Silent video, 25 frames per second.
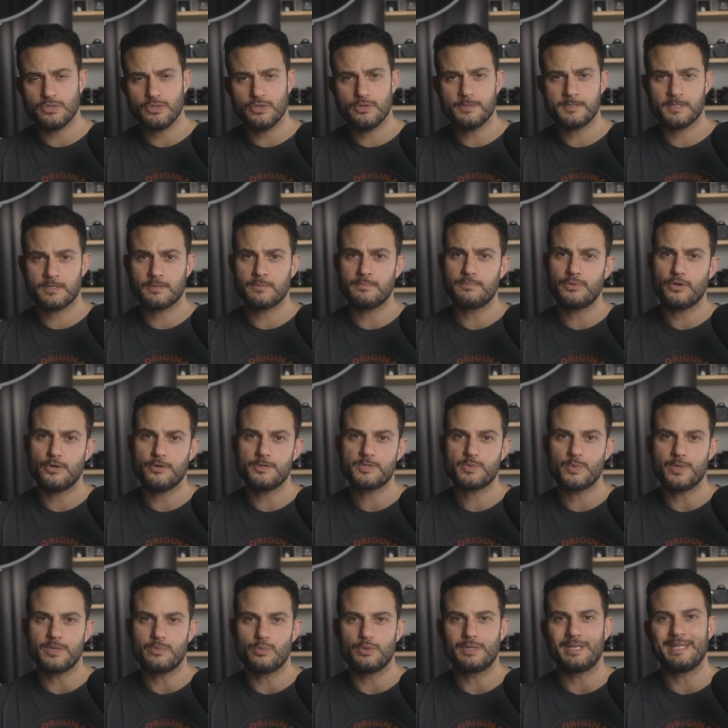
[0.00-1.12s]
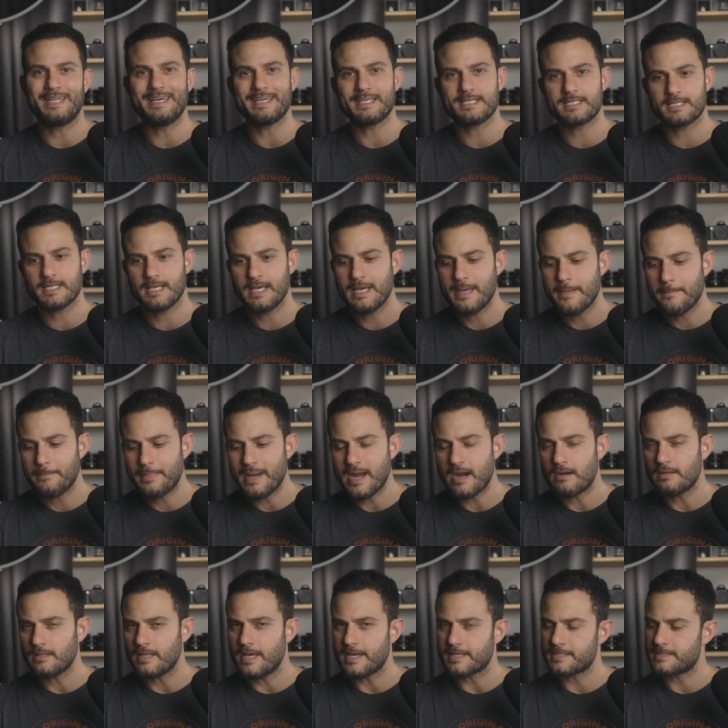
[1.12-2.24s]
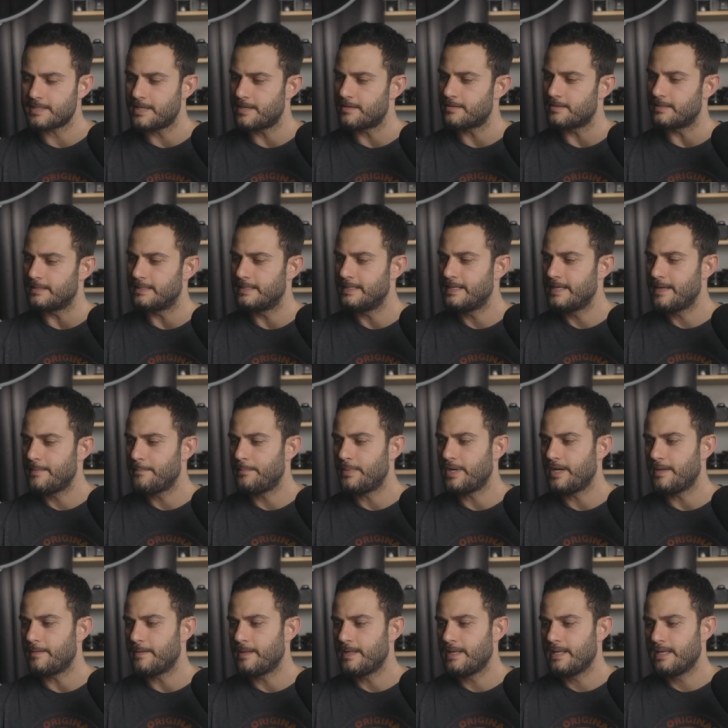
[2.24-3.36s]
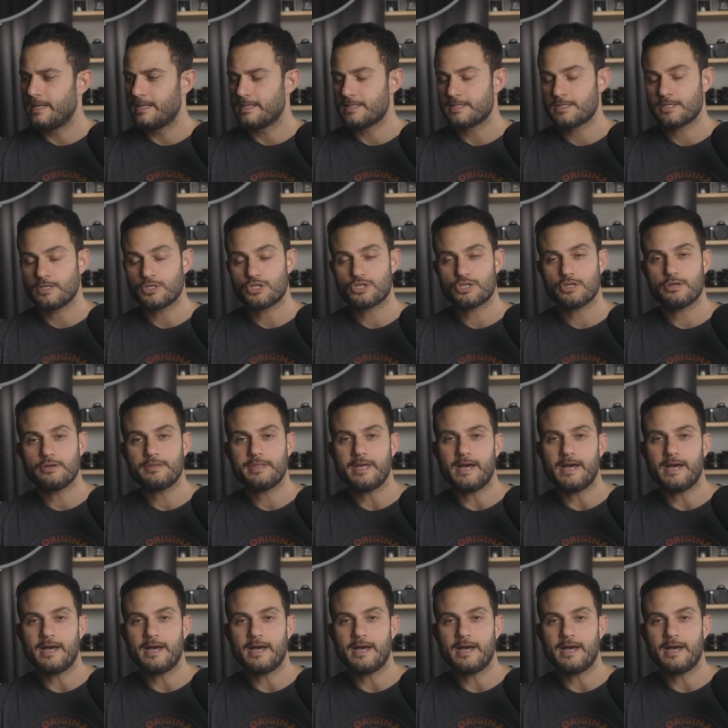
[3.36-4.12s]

use and compose with less parallax error. But to show